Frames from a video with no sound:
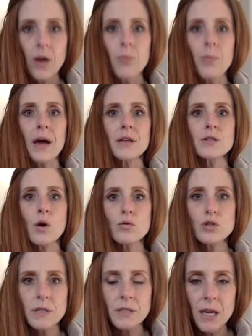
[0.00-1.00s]
but don't
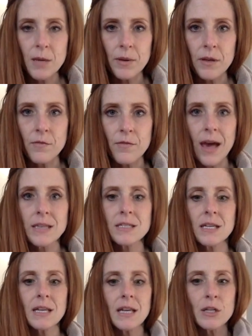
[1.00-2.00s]
just keep
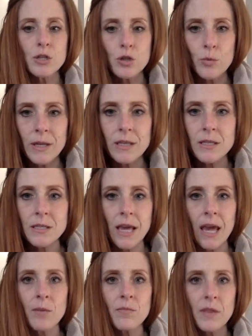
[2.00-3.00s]
investing in doing the
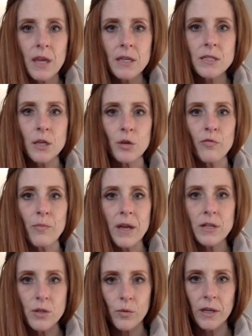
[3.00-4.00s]
same things that you've
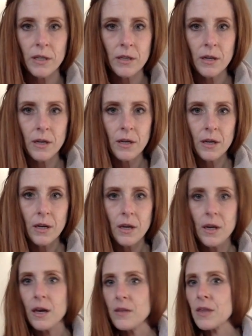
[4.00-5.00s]
been doing
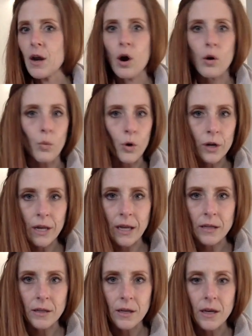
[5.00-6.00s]
that aren't
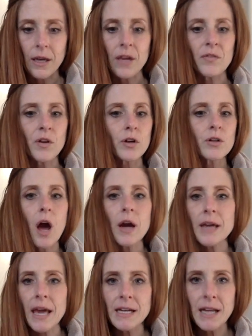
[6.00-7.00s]
working if you're not
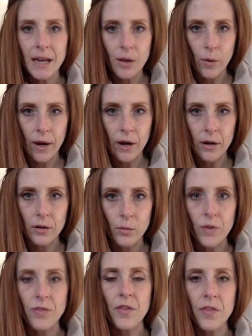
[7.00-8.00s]
getting anywhere
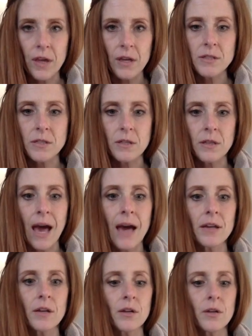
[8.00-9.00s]
with the things that
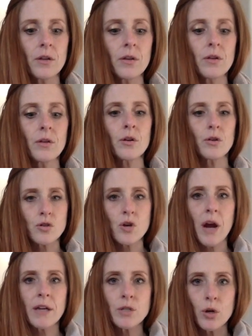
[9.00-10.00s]
you're
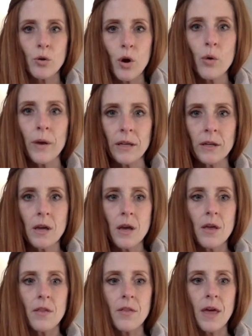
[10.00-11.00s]
trying to grow in
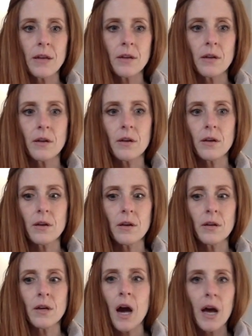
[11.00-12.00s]
then
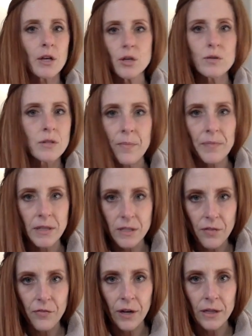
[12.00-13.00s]
you got to do something
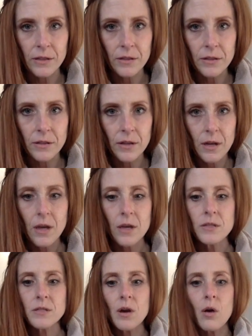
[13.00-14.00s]
different
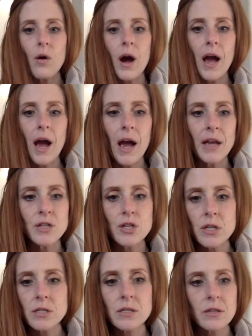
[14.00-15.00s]
so I, I,
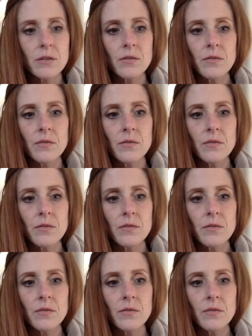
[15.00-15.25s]
just